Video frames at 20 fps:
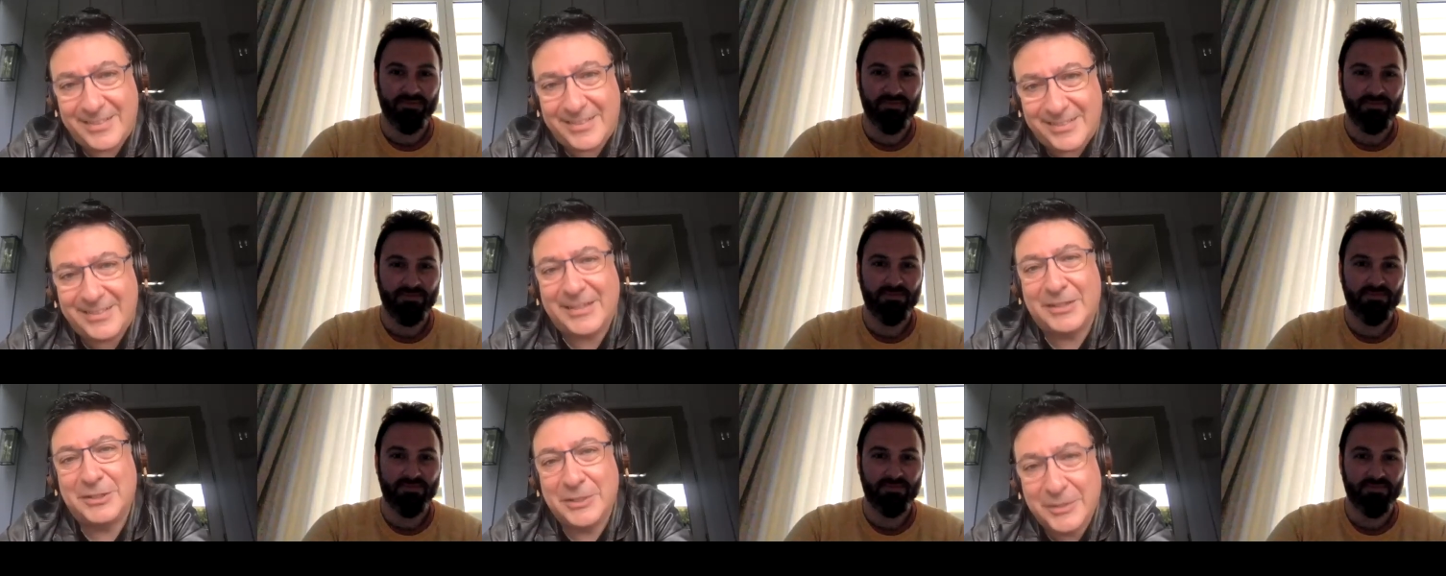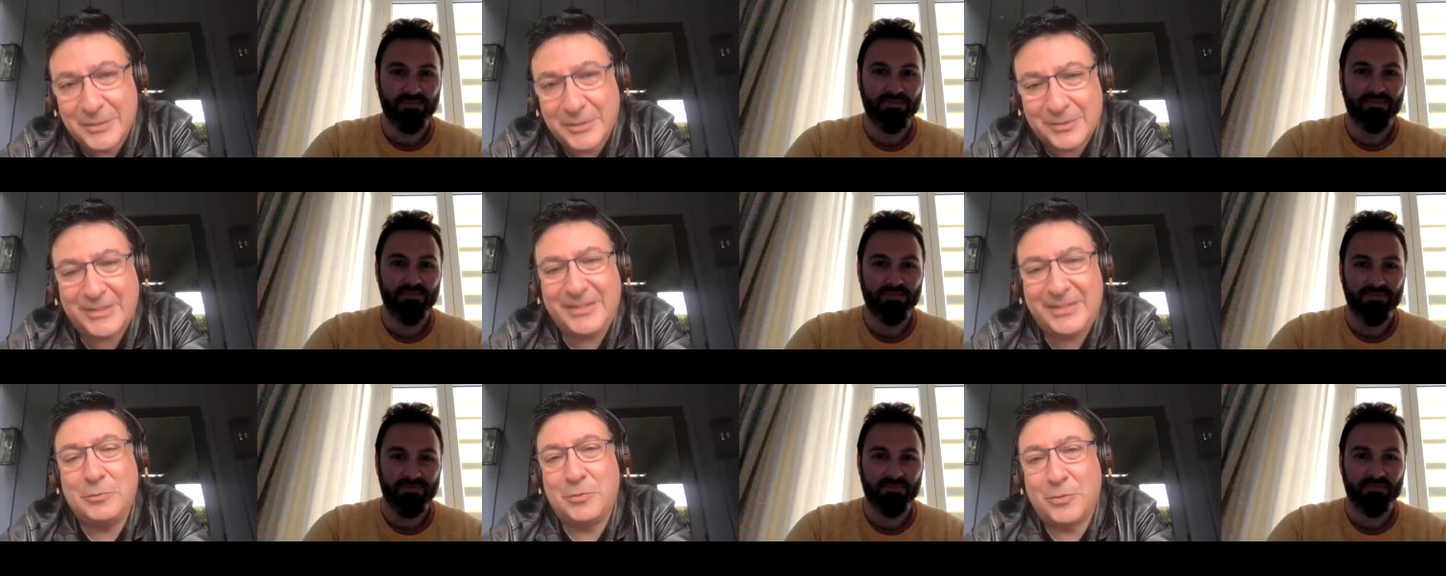Speaker 1: clearly,
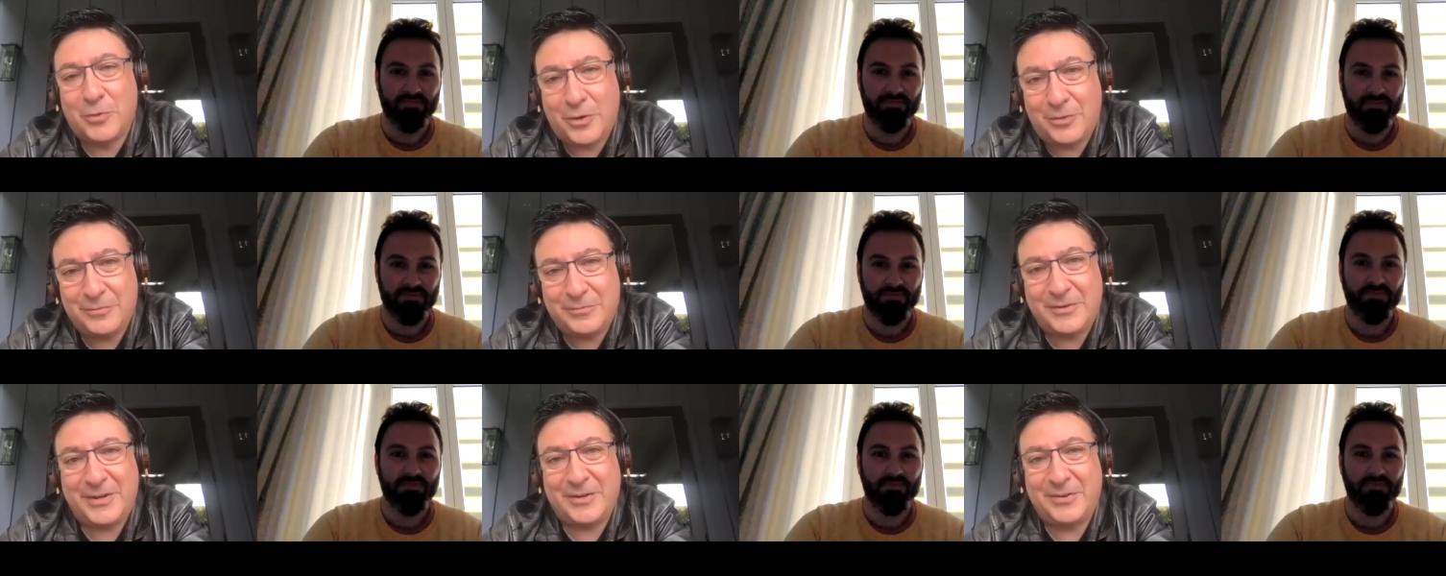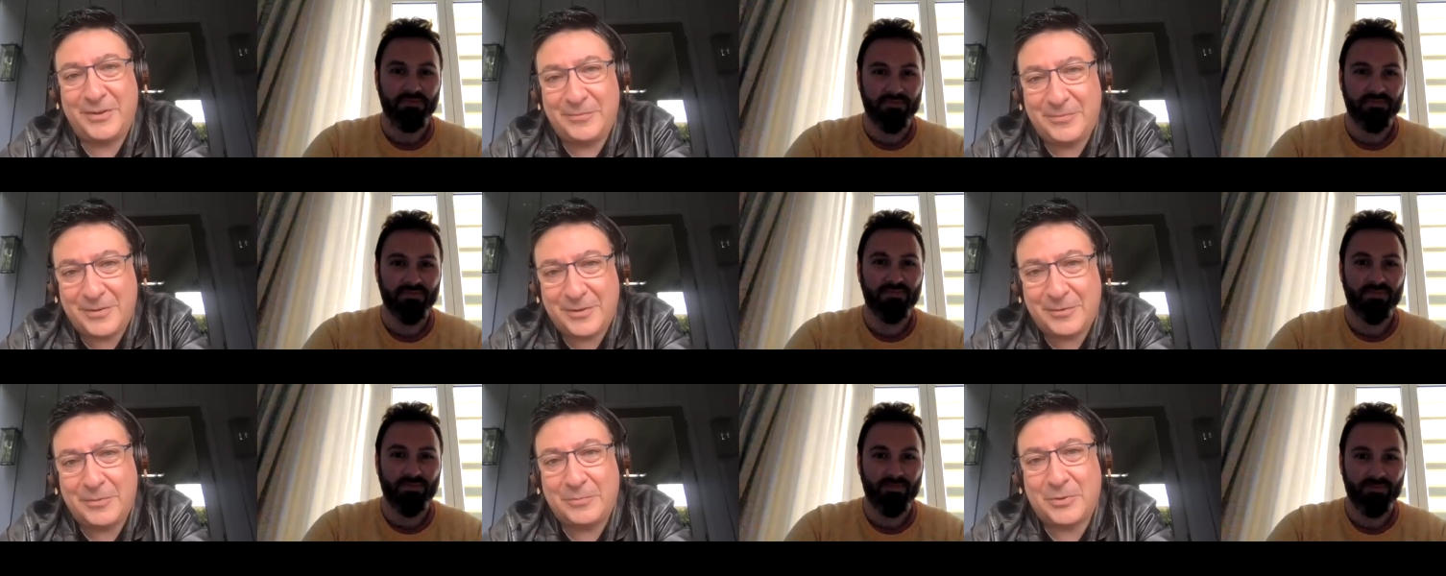we're all very, very
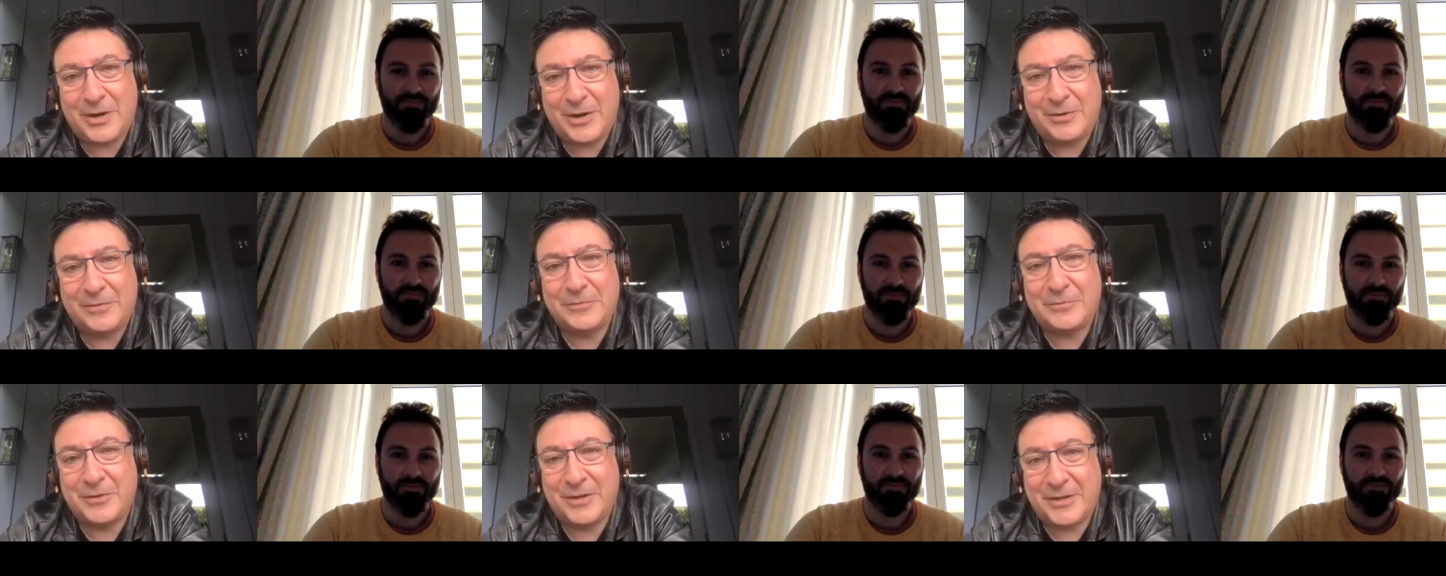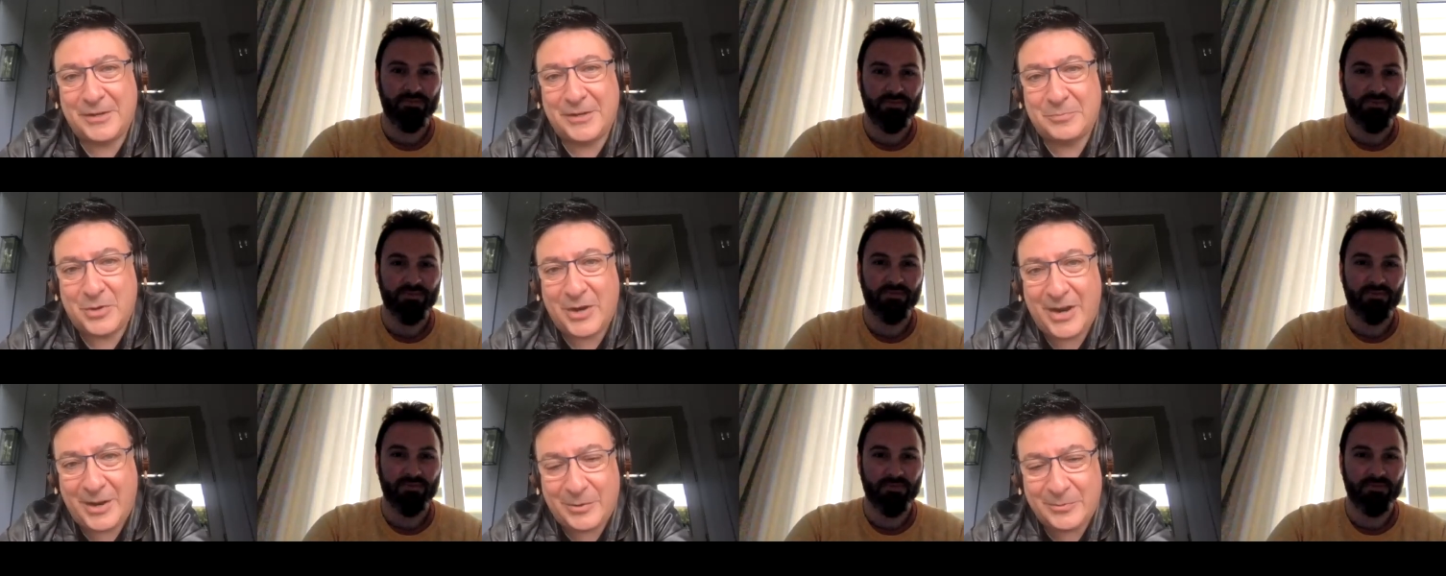proud of Cricket
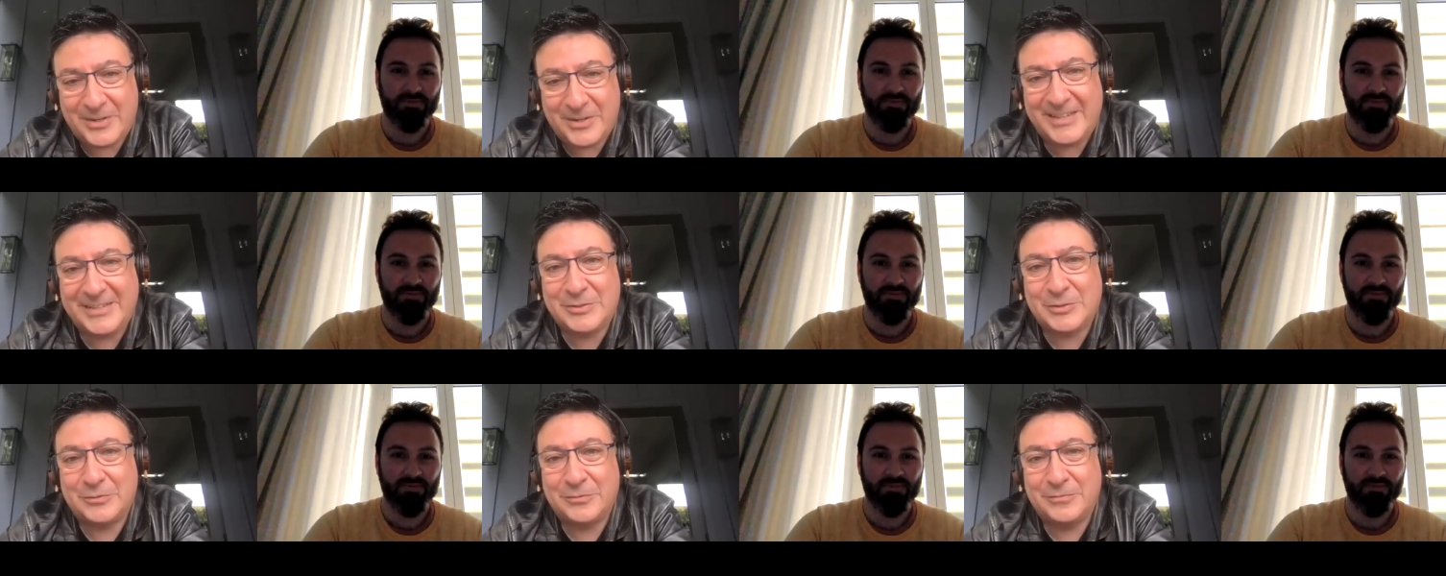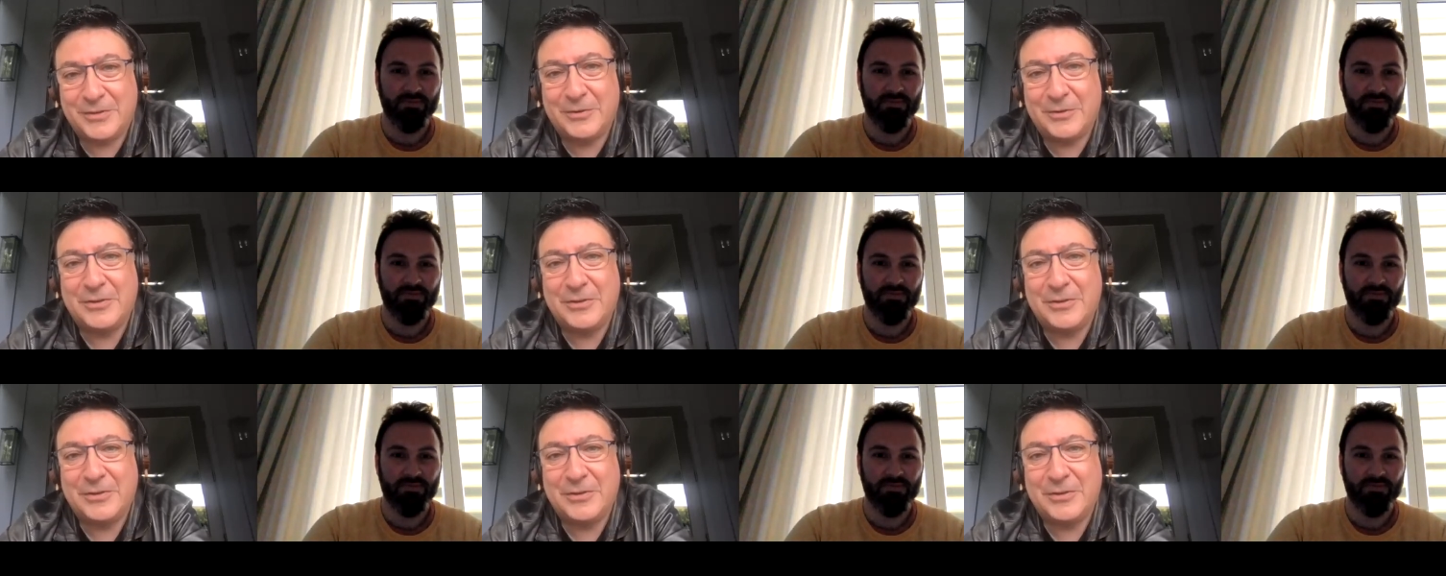Brown. It's her very